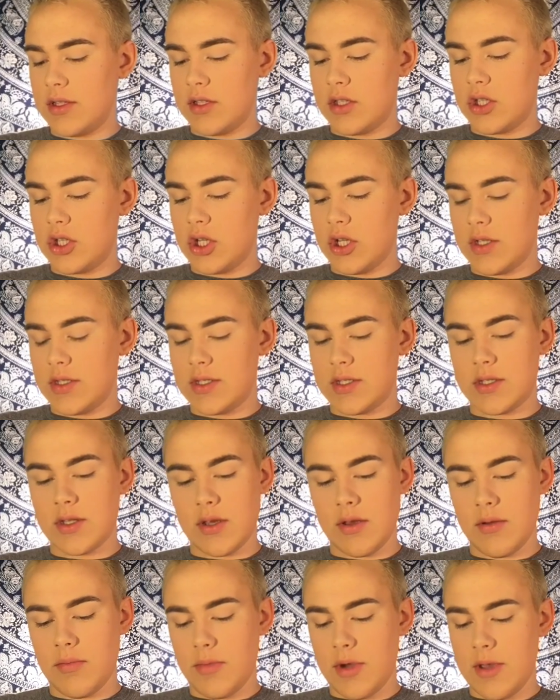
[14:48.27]
It's just
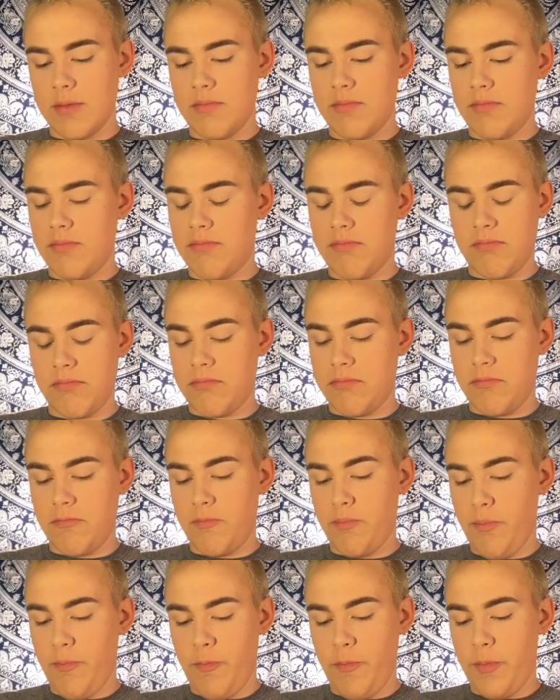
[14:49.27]
my
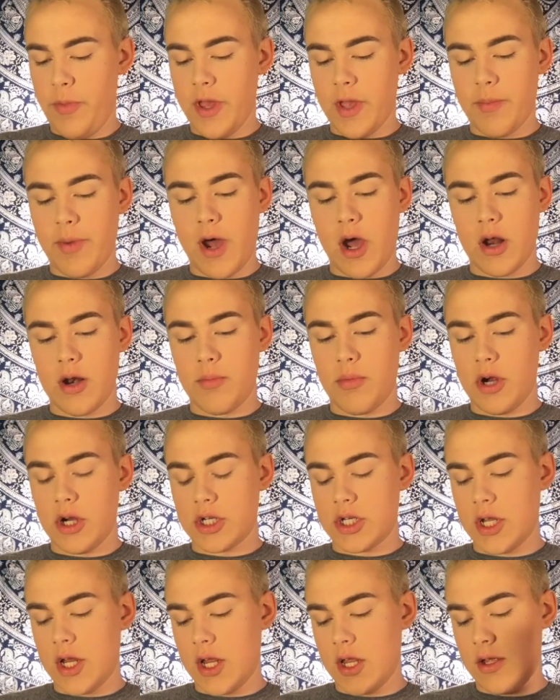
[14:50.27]
big powder
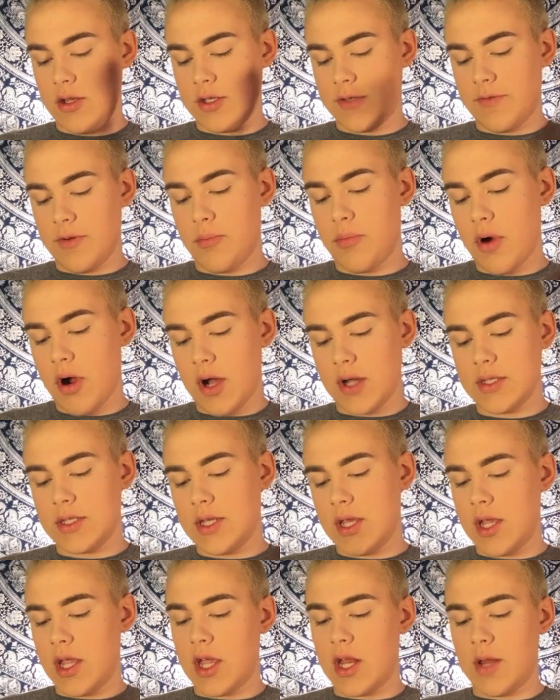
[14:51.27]
brush that I use for bronzing.